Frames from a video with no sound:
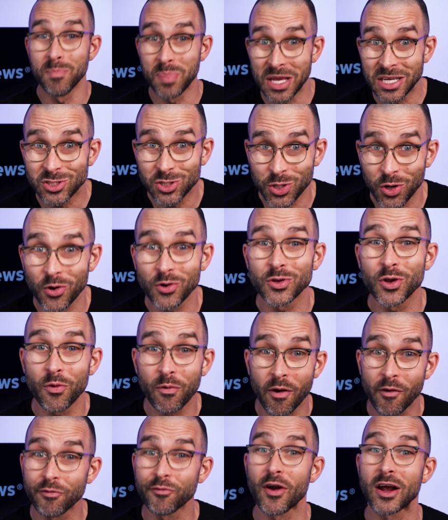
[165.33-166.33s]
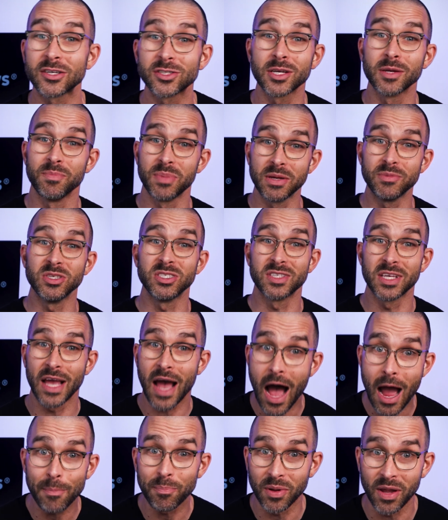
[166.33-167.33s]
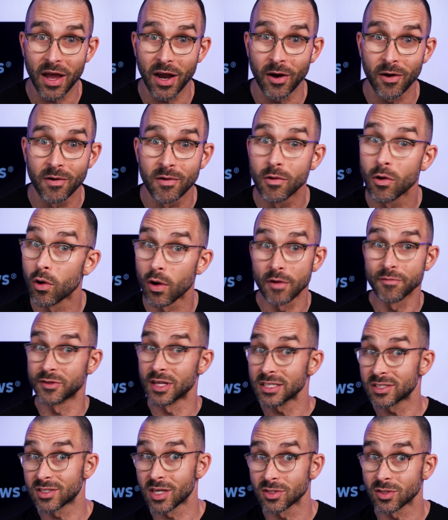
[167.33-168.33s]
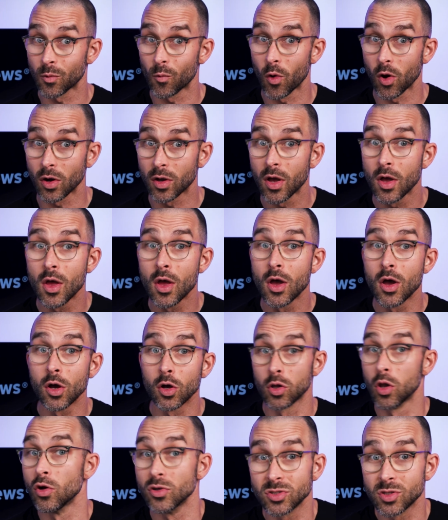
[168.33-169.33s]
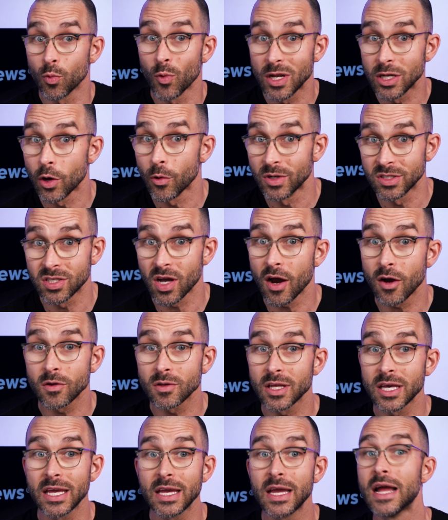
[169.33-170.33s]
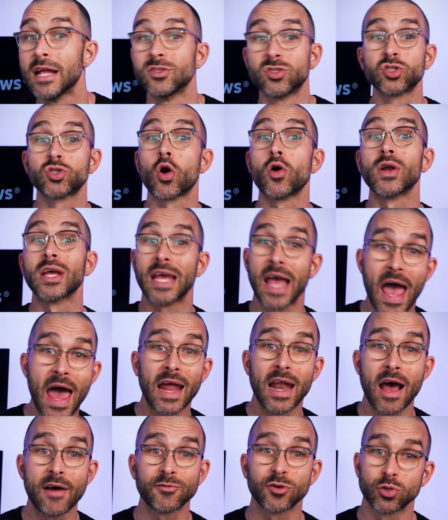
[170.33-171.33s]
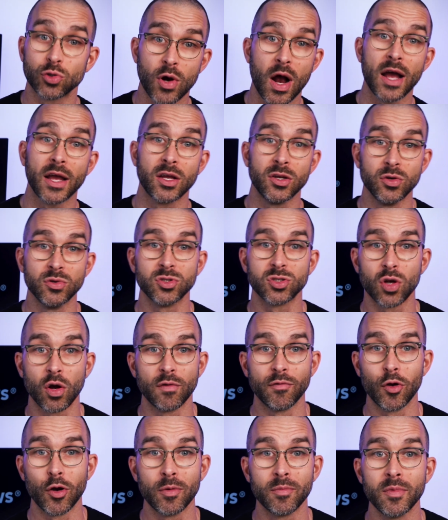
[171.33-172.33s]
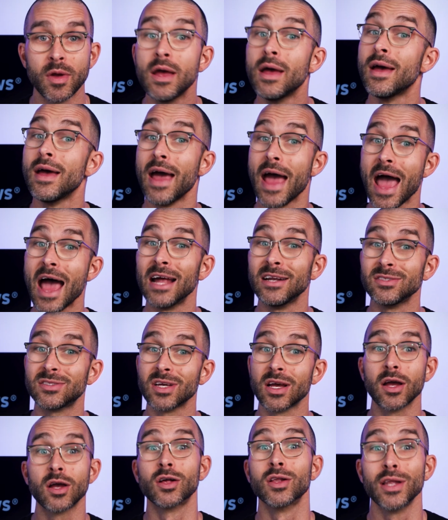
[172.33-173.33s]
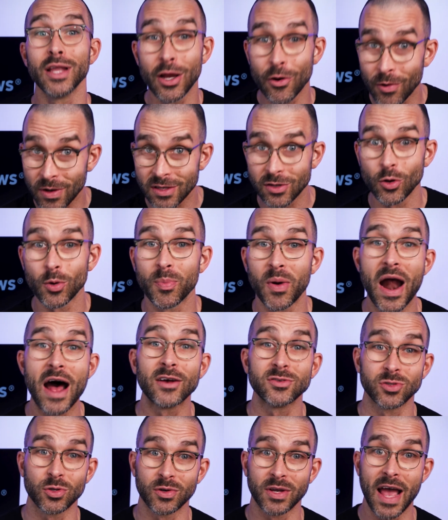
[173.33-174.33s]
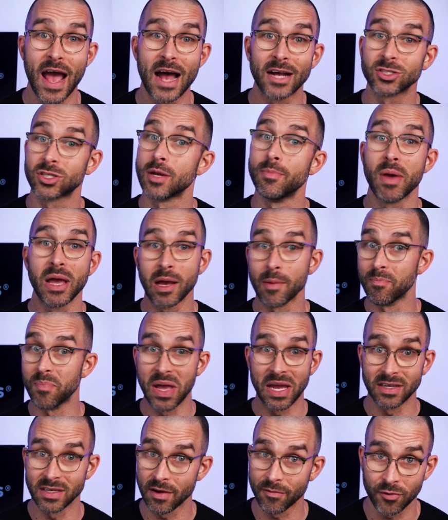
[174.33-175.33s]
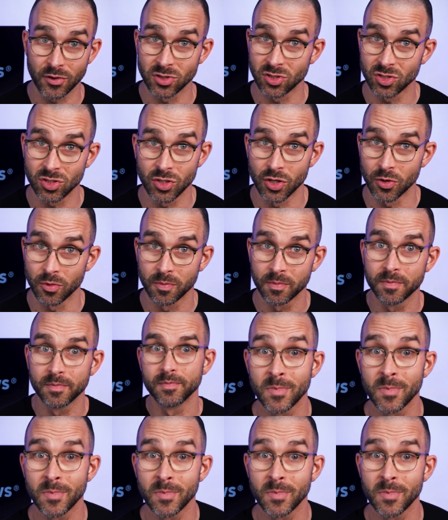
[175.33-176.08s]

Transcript: Be sure you're refreshing B B C iPlayer, or if this doesn't work, close the window entirely and start again after trying a new server. And clearing your browser cache can make a big difference too.